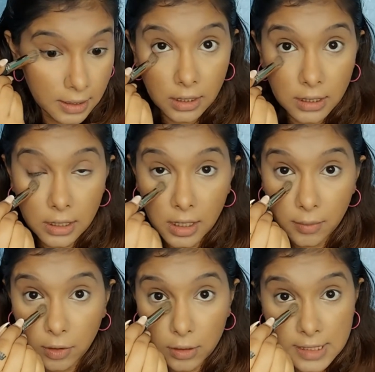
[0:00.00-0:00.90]
and then
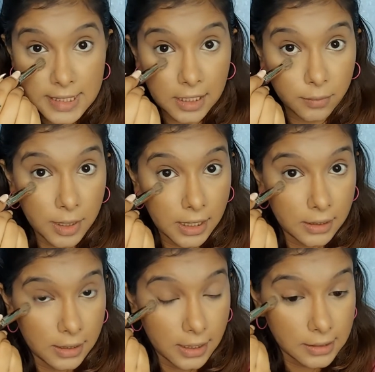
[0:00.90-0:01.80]
I'm gonna set my
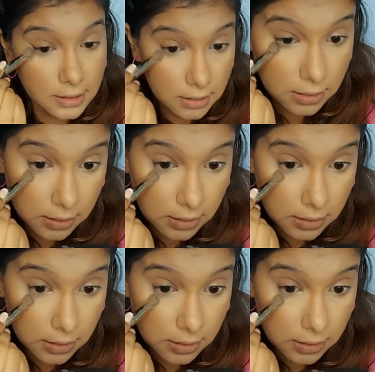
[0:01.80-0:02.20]
under eyes.